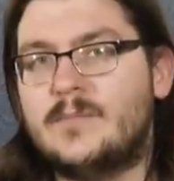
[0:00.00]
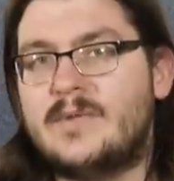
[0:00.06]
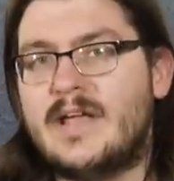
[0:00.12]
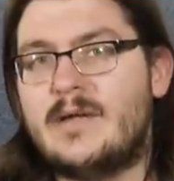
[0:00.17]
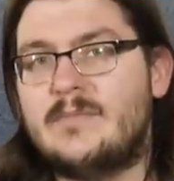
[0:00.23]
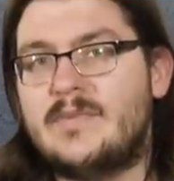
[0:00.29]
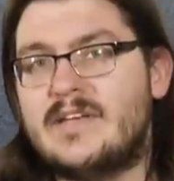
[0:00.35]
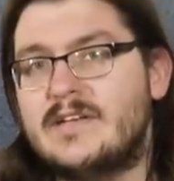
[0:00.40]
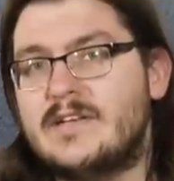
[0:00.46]

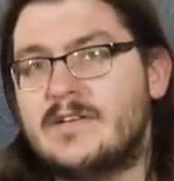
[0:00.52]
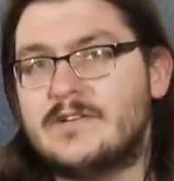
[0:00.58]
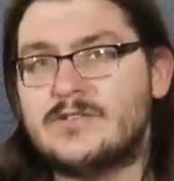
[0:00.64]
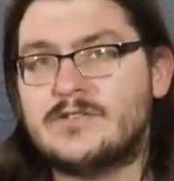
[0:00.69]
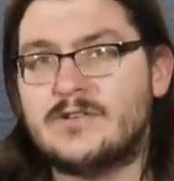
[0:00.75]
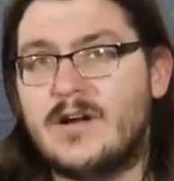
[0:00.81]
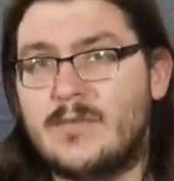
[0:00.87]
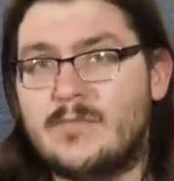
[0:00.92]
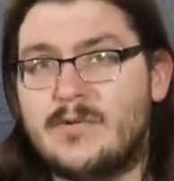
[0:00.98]
BAB,
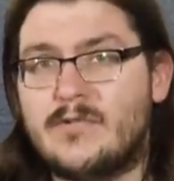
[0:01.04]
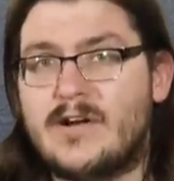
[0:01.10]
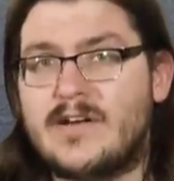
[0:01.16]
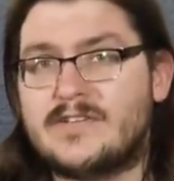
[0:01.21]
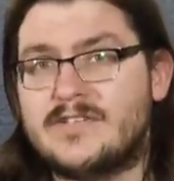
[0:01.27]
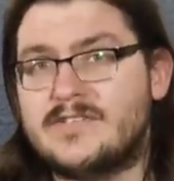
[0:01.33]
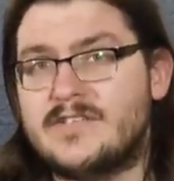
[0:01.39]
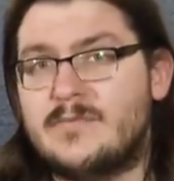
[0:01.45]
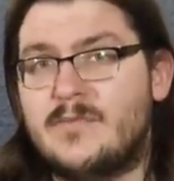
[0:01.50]
strong
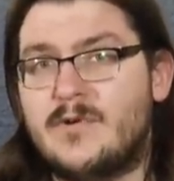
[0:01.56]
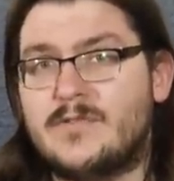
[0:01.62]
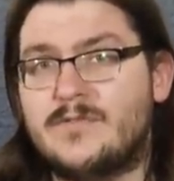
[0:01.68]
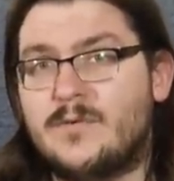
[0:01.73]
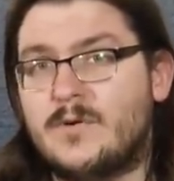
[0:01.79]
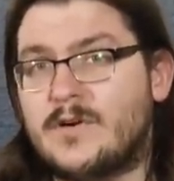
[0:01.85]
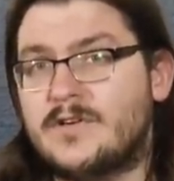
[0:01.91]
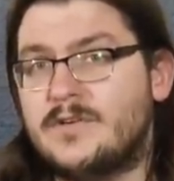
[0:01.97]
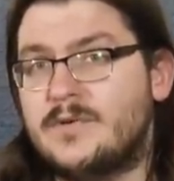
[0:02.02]
progressions in both
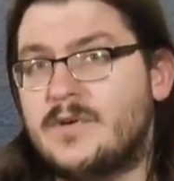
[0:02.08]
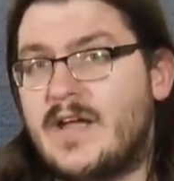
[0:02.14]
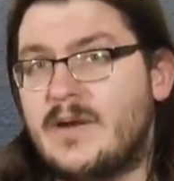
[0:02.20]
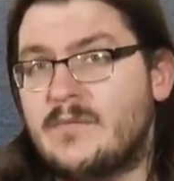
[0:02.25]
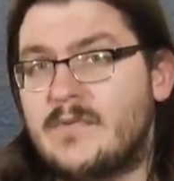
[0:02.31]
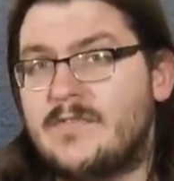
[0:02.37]
Fortitude and